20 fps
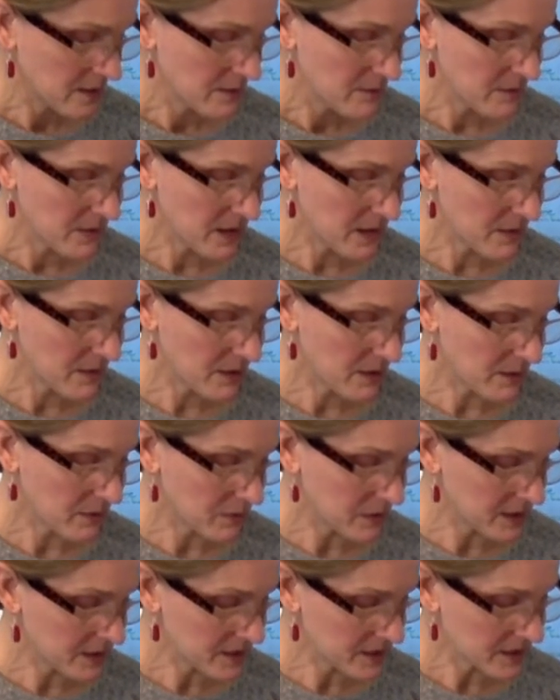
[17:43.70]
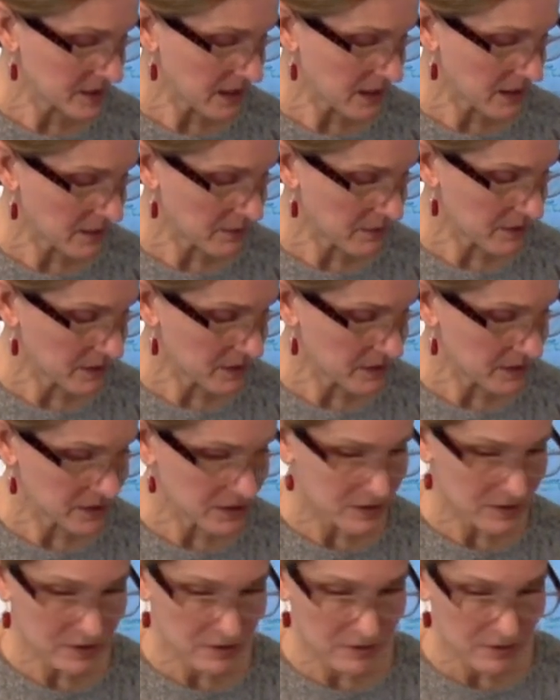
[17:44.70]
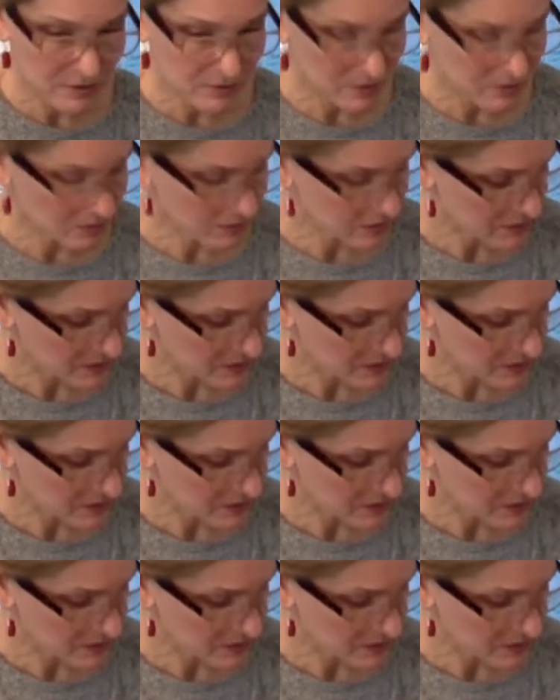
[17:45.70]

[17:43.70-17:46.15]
Maybe on one side I'm going to do